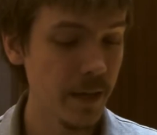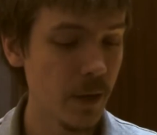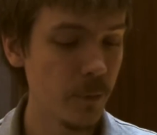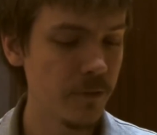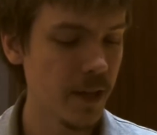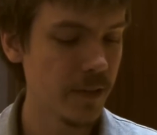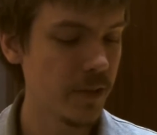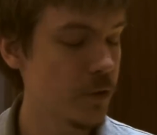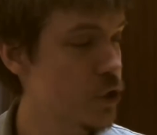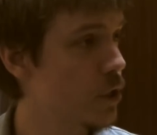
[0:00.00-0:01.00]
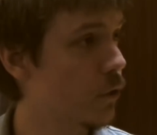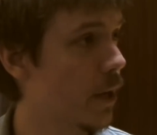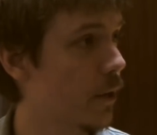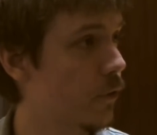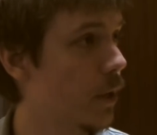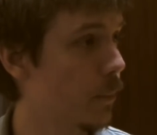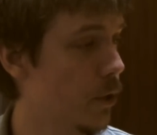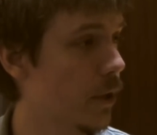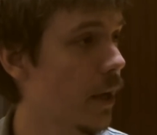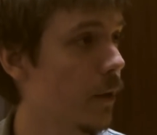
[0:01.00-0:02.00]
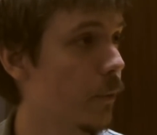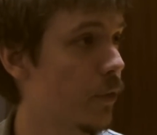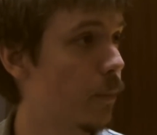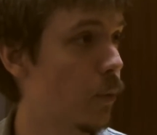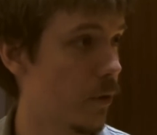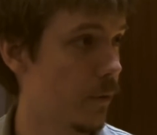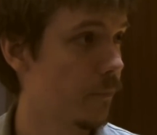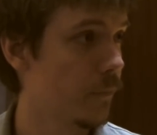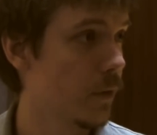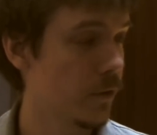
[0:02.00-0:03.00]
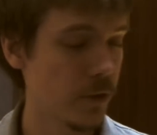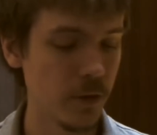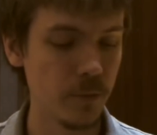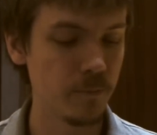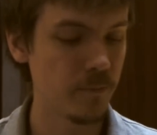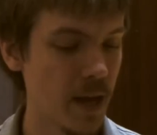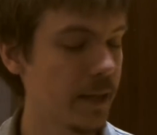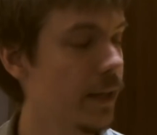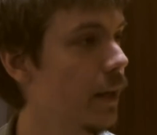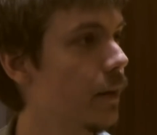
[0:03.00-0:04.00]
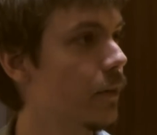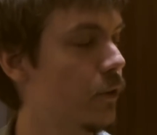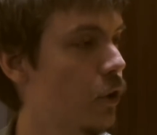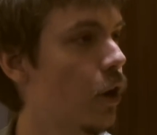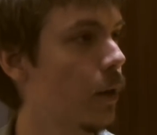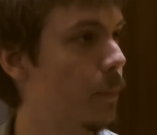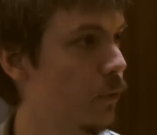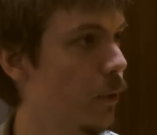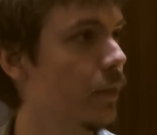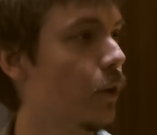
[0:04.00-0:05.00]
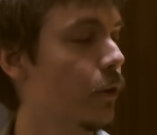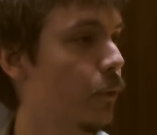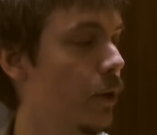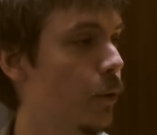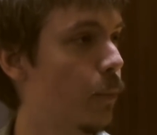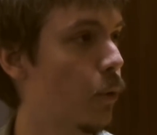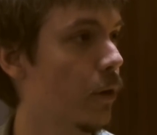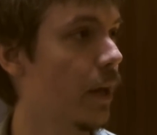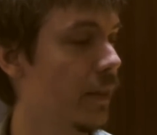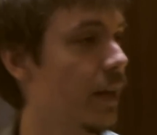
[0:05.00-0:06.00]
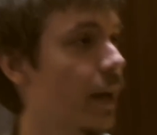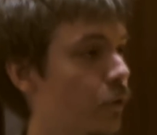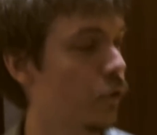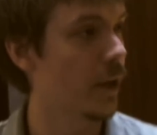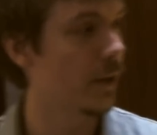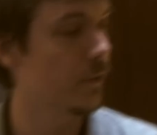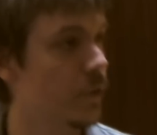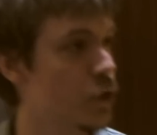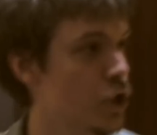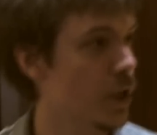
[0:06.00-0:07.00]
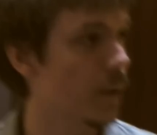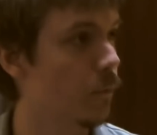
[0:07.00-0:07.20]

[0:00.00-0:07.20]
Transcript: now we've got the shield actually communicating with the board. Mm-hmm. So I can get it to talk between the Arduino board and the actual NFC chip,